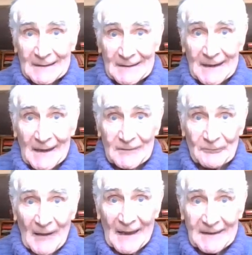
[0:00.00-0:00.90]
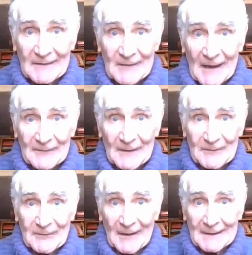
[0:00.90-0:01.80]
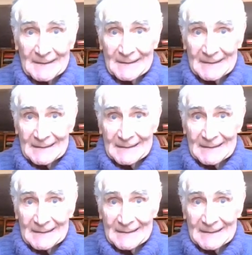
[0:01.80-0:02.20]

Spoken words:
The ancient Vikings had their share.